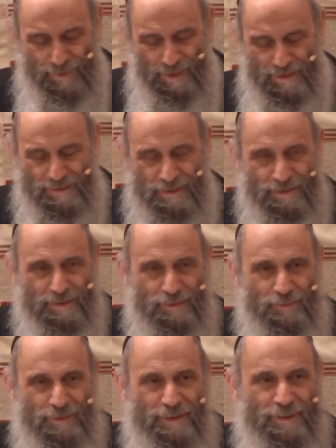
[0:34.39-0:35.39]
I said to
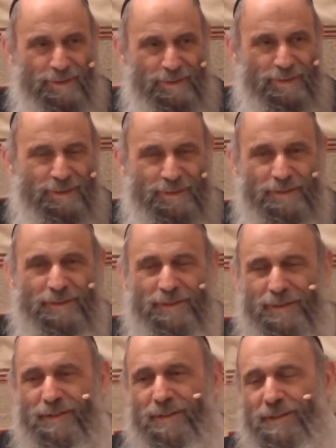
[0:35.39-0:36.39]
him,
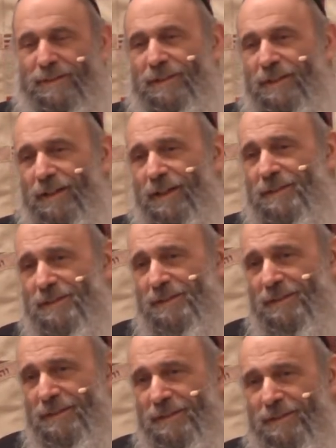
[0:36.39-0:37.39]
to
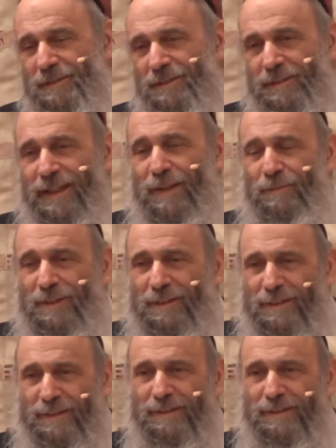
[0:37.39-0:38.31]
us, laymen,